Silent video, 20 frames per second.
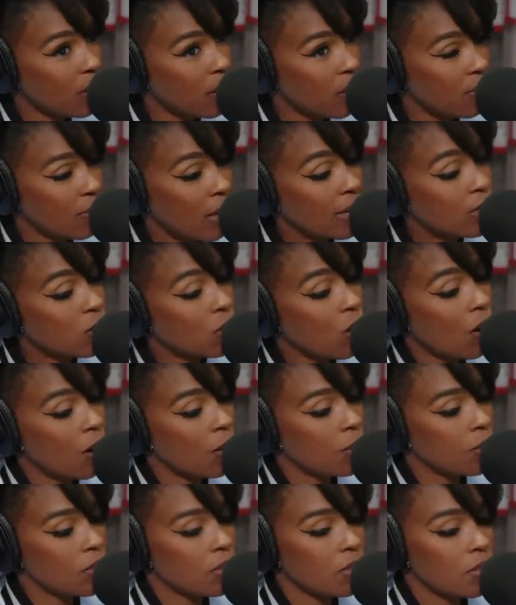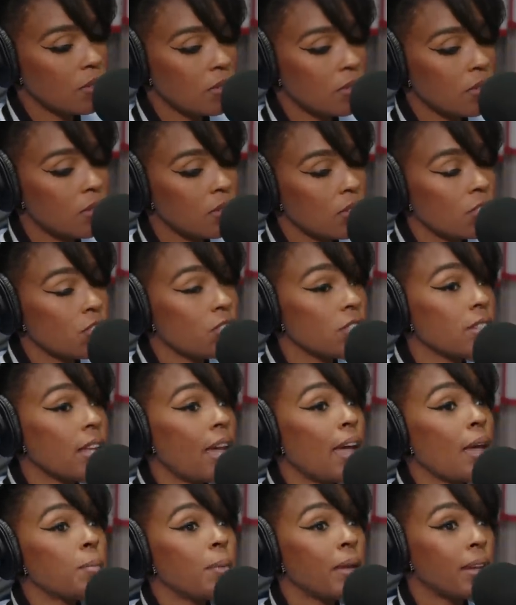if they start
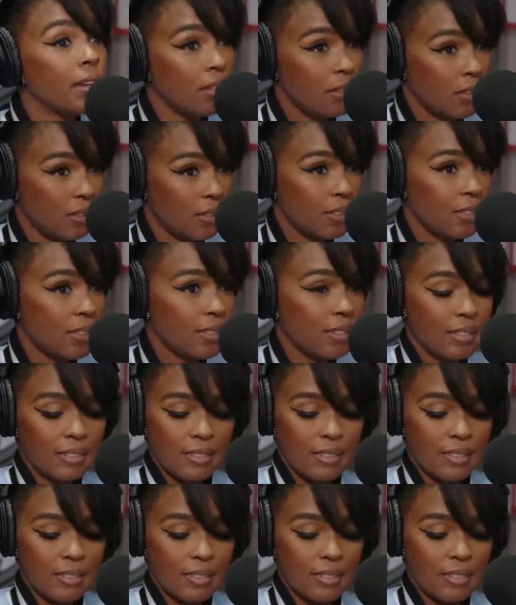shazamming. Right.